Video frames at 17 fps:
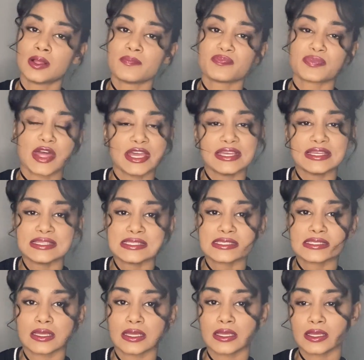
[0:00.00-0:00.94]
that
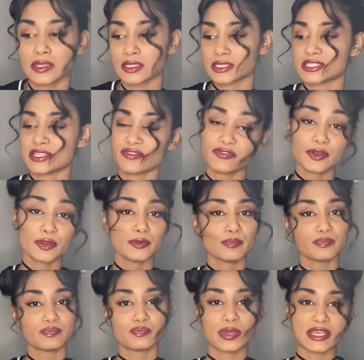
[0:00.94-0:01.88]
is
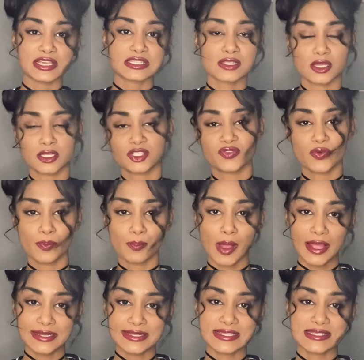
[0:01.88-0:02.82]
different based on different
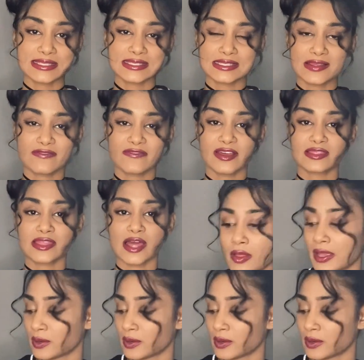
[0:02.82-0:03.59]
bodies and stuff like that.